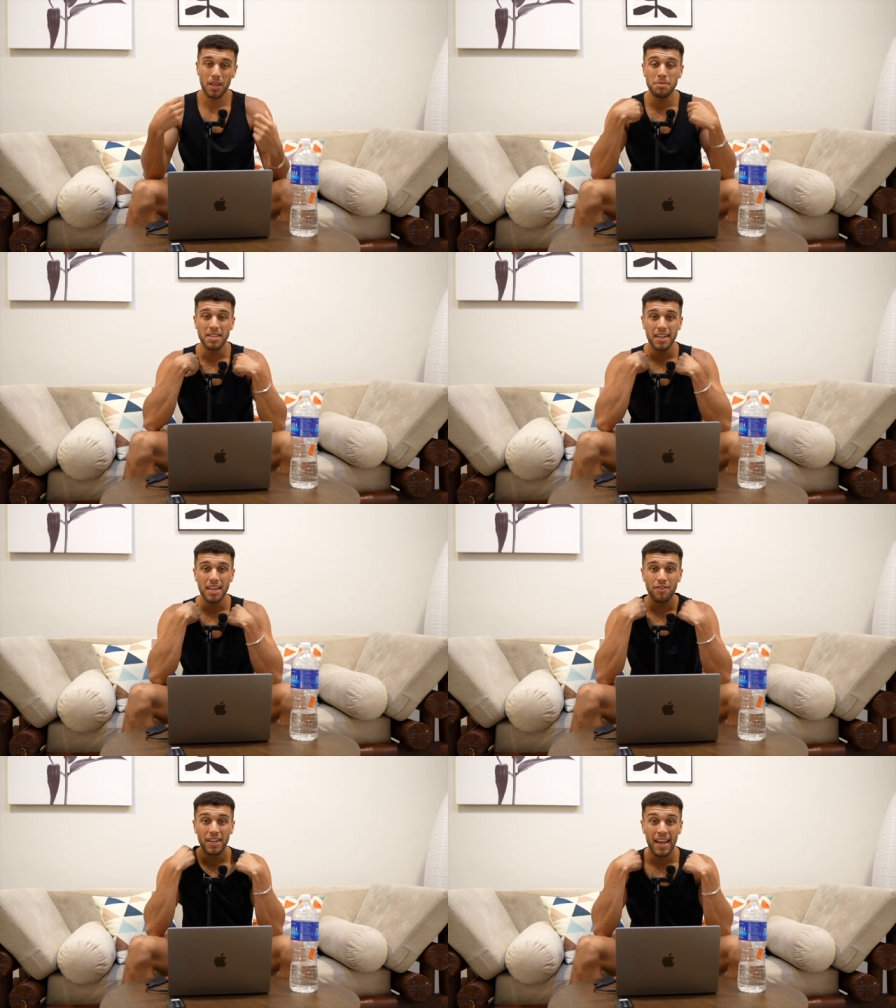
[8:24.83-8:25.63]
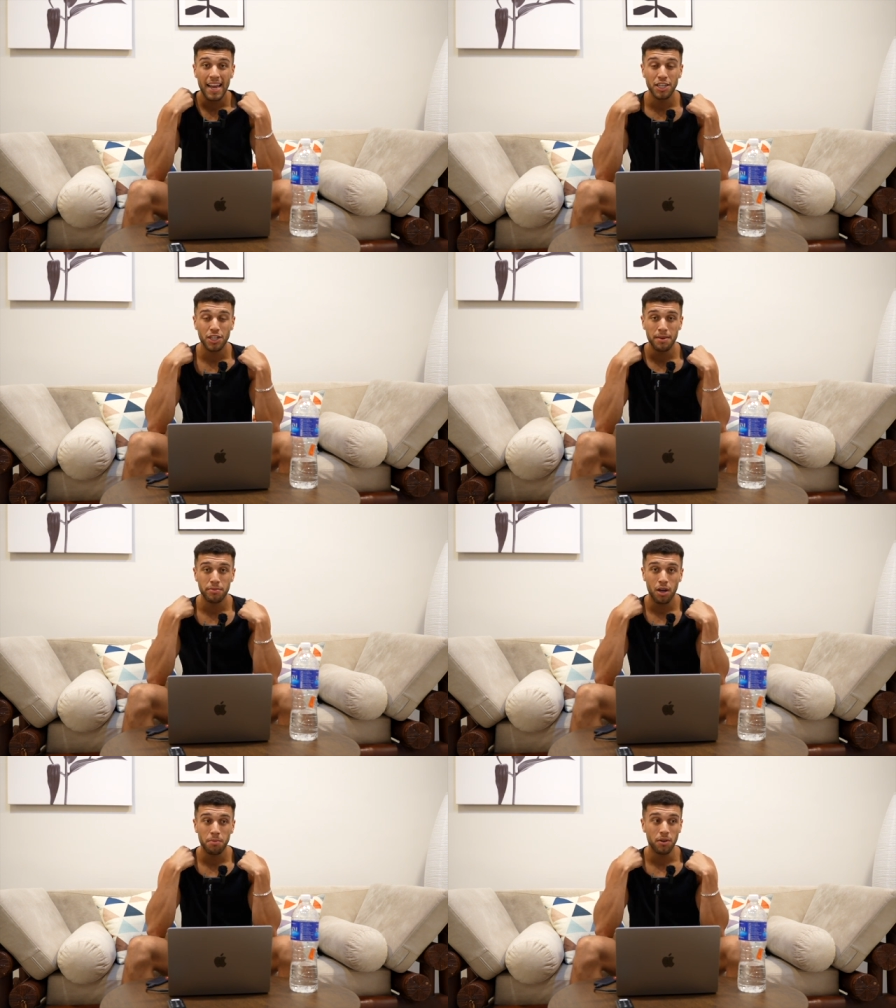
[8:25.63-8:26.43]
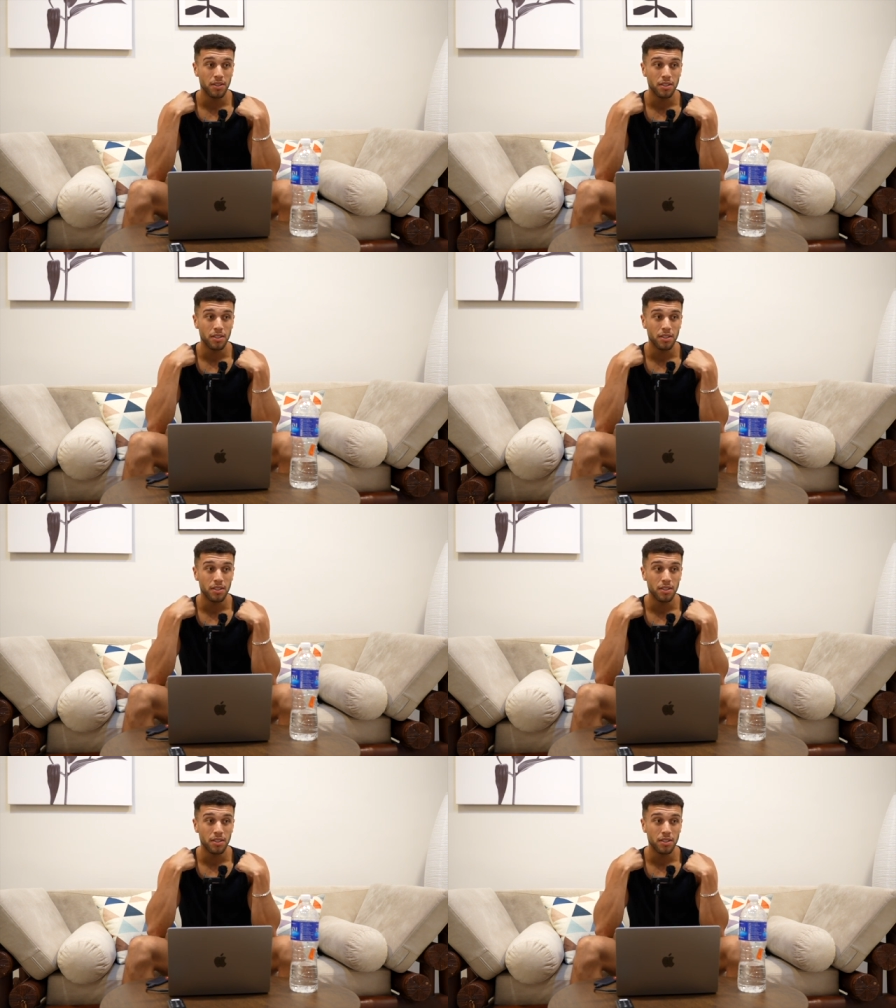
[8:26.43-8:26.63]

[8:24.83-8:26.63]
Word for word: I'm sitting here in an H&M top, guys.